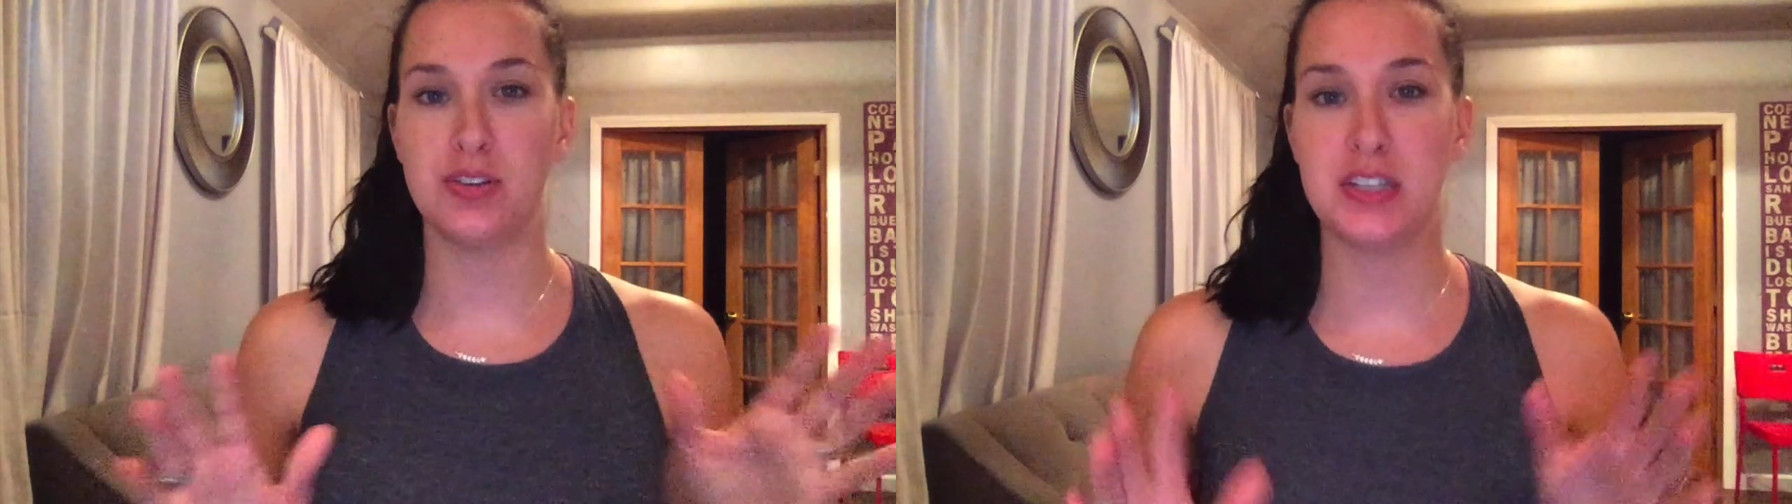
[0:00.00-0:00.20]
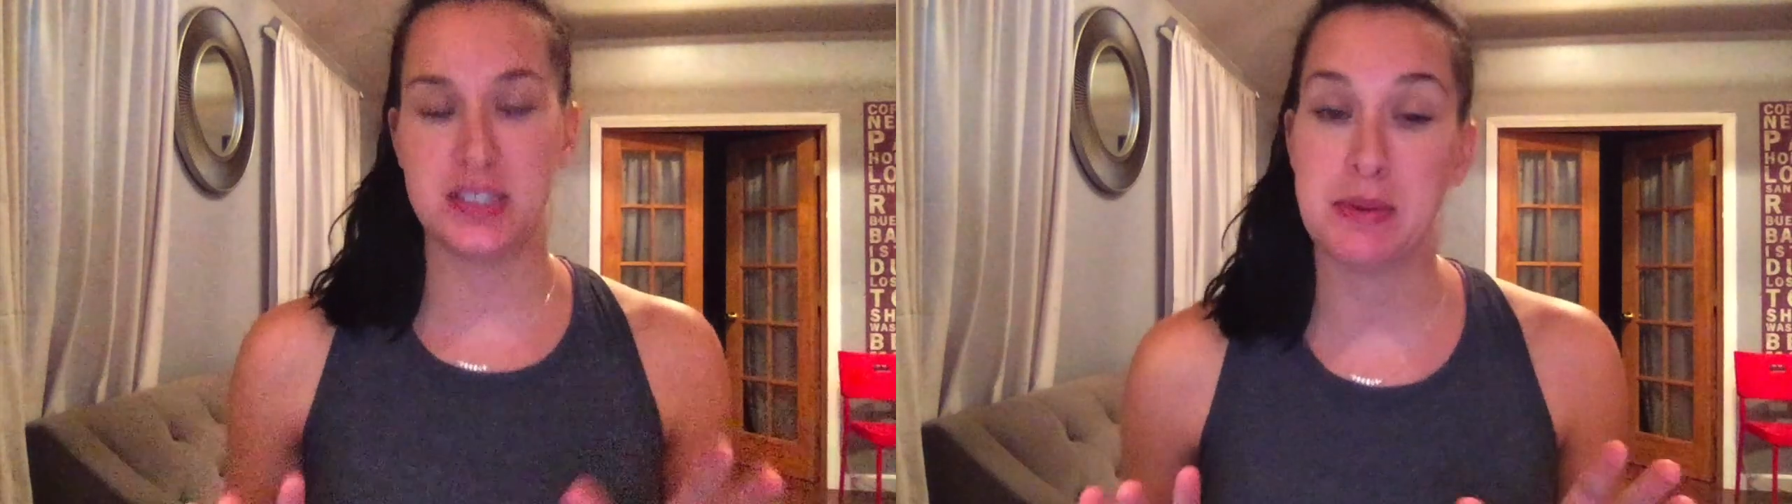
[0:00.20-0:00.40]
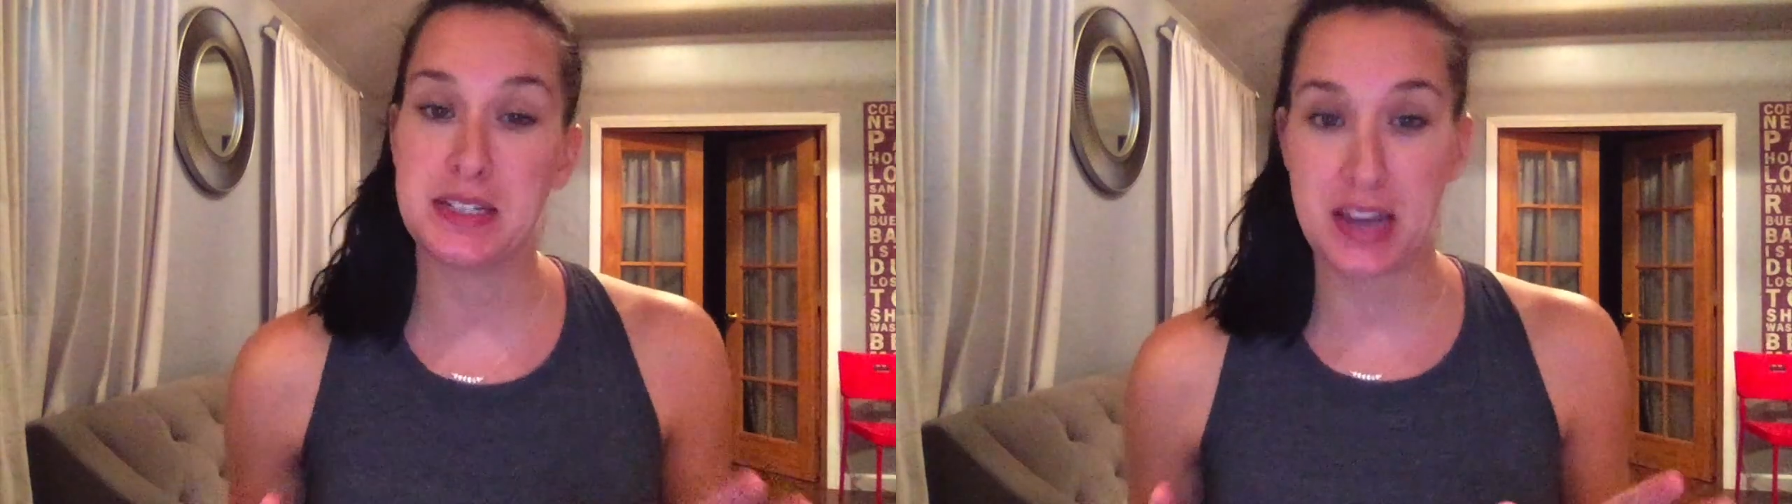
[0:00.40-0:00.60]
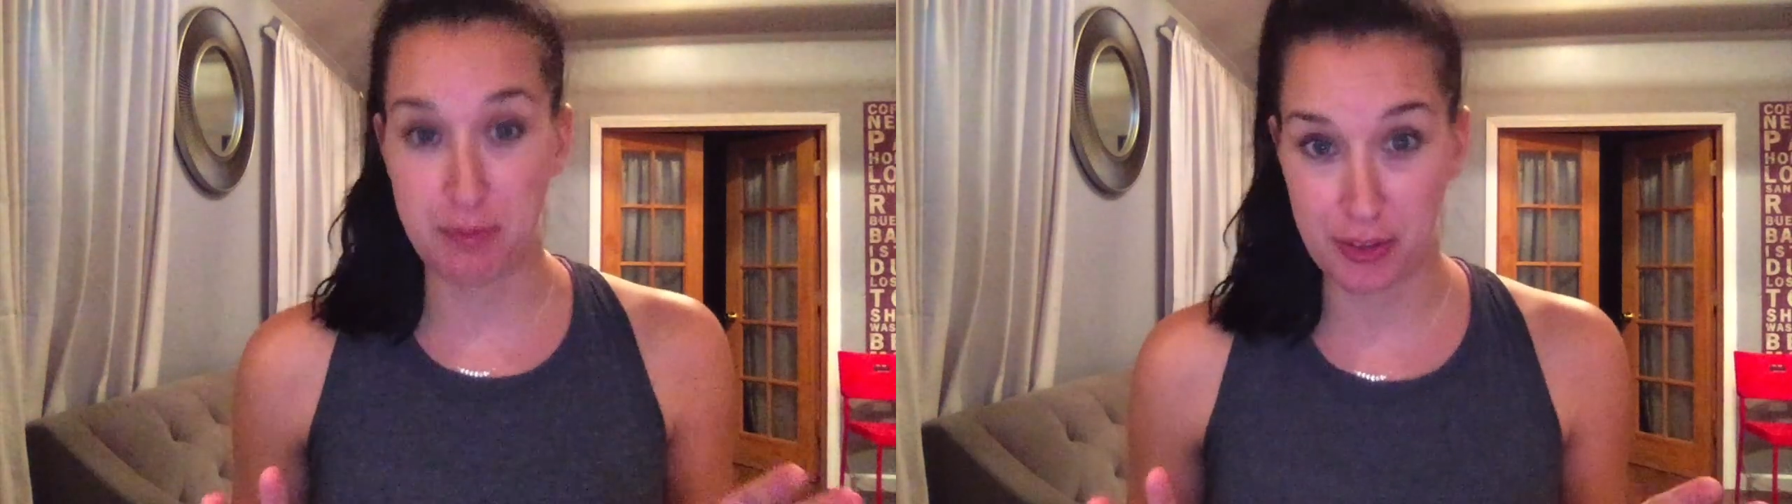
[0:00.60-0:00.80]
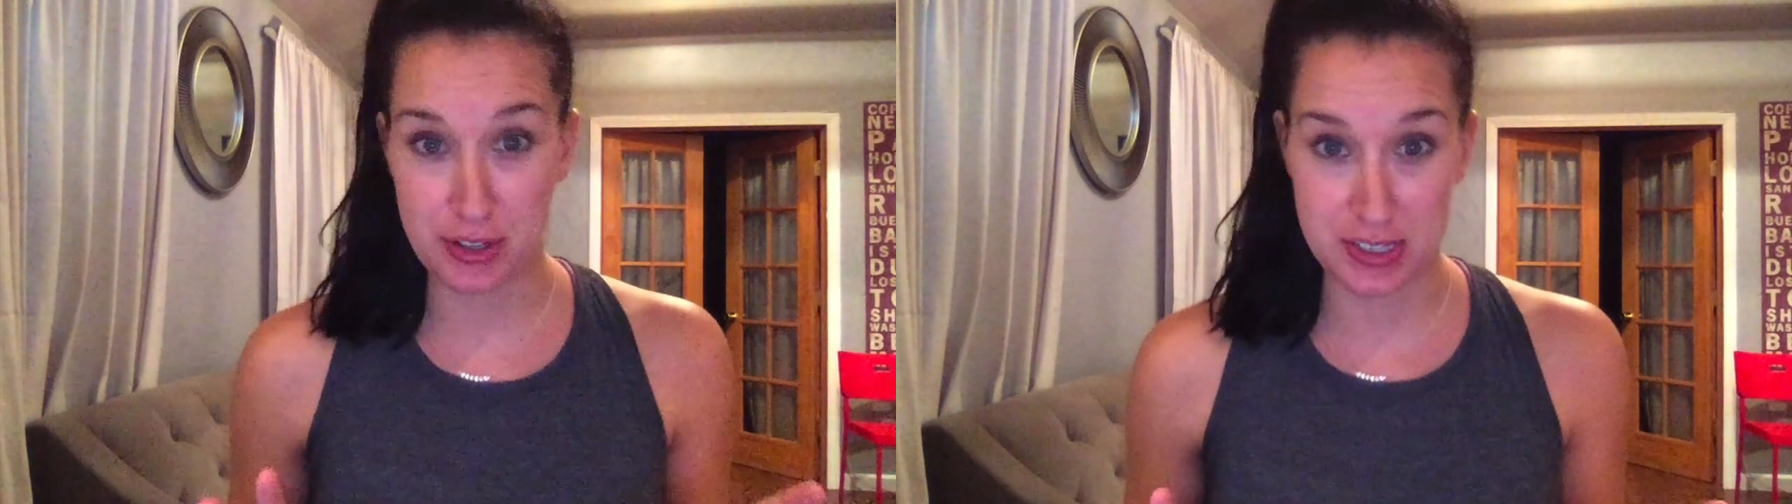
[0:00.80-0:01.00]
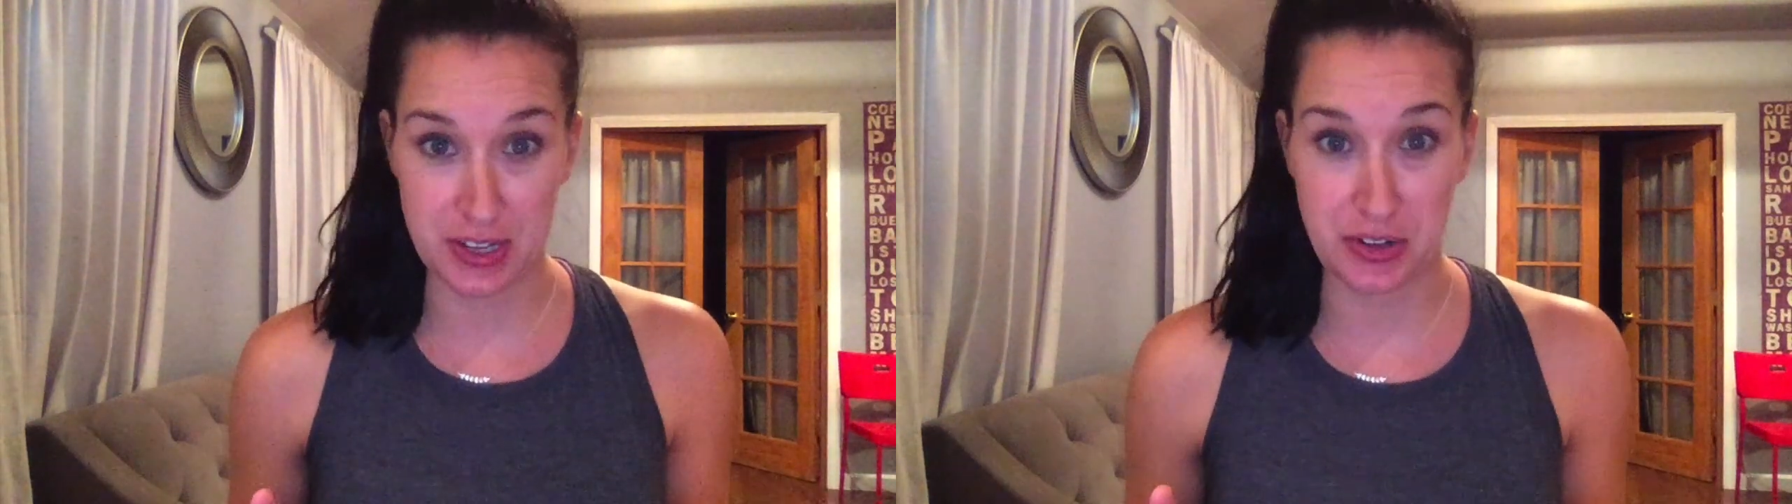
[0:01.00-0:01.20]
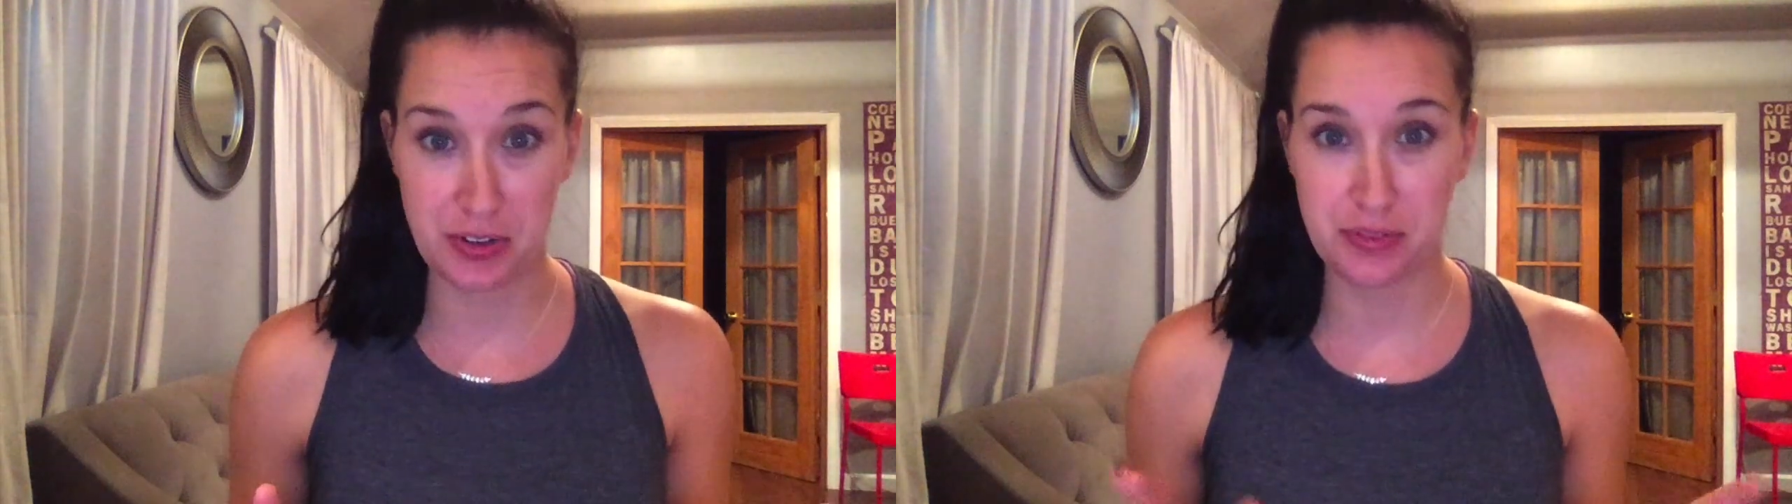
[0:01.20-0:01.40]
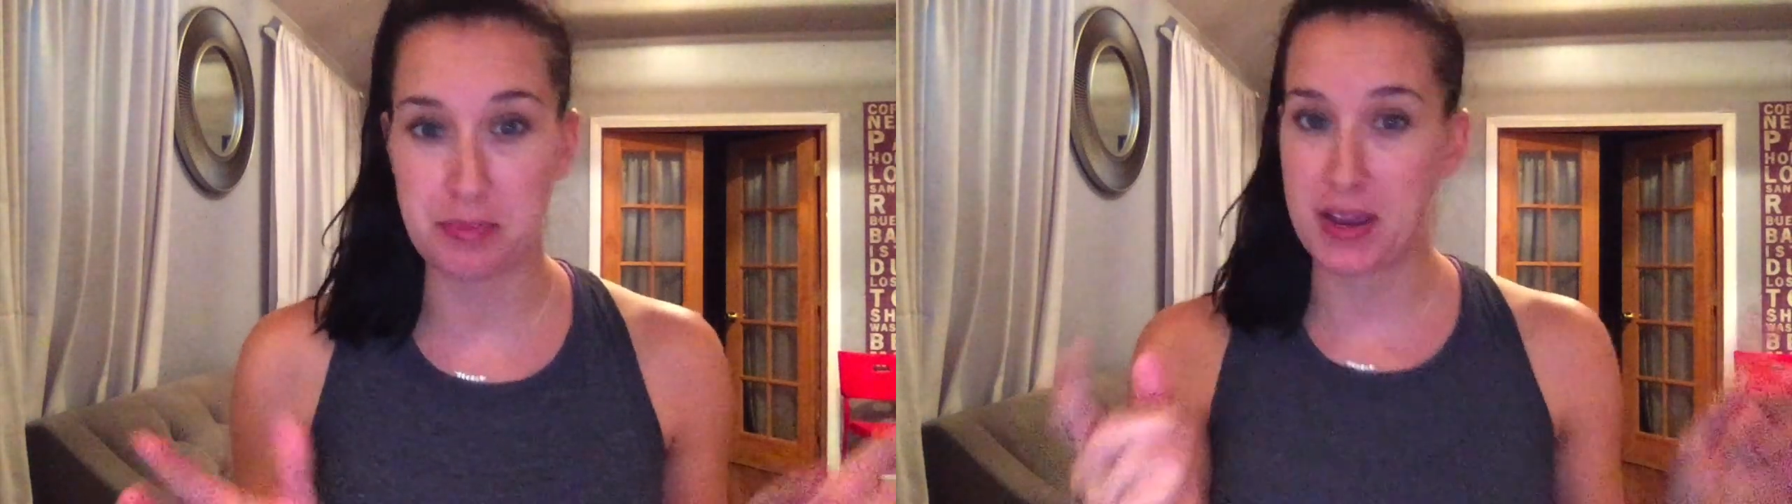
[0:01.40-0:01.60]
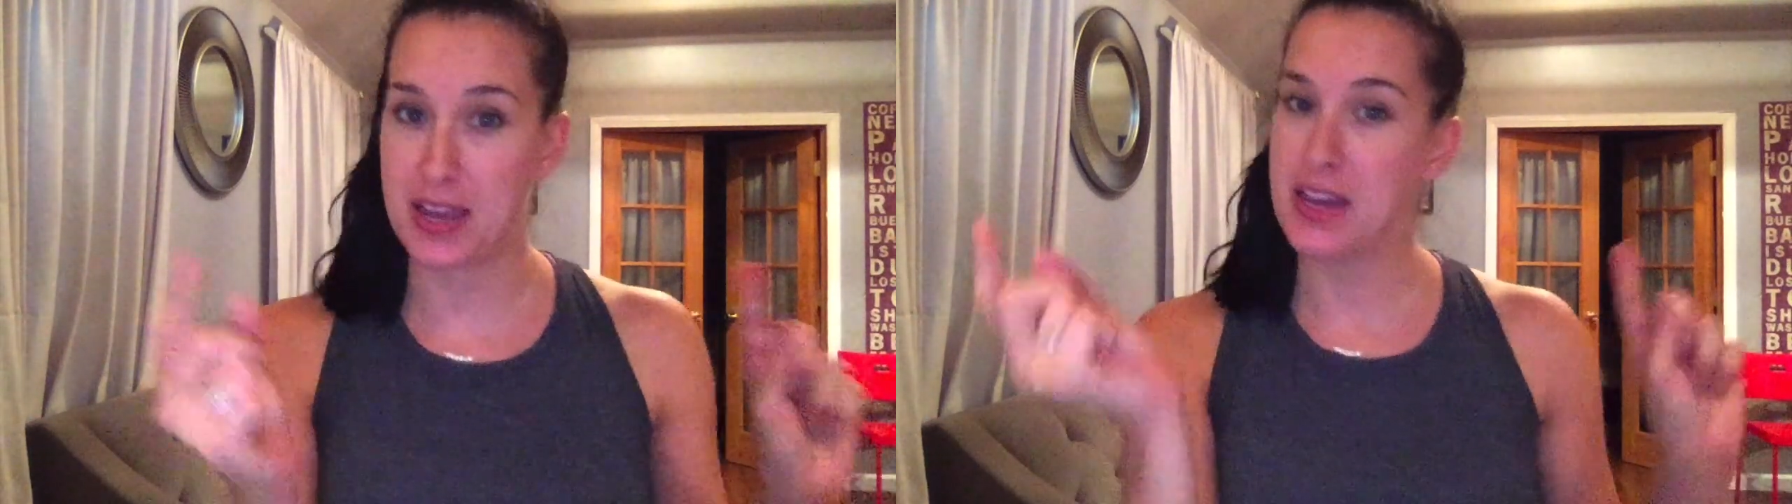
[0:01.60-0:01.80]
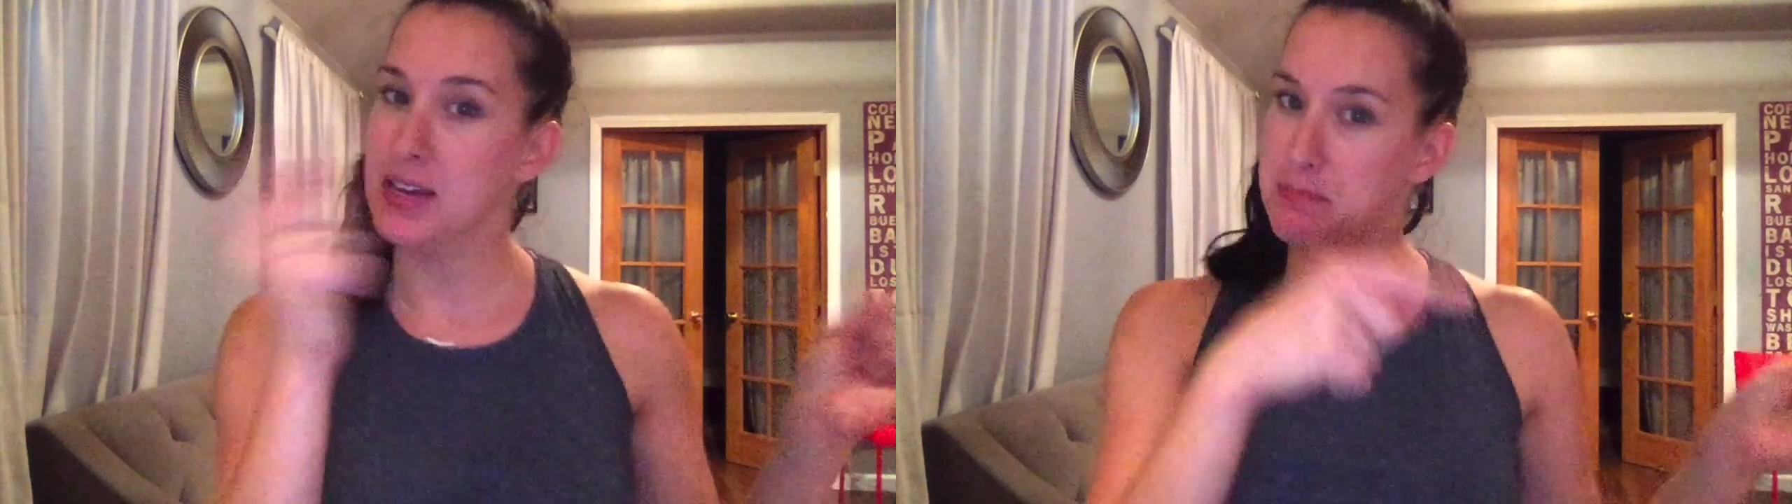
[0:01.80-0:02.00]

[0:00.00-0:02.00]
need to make time for yourself. In my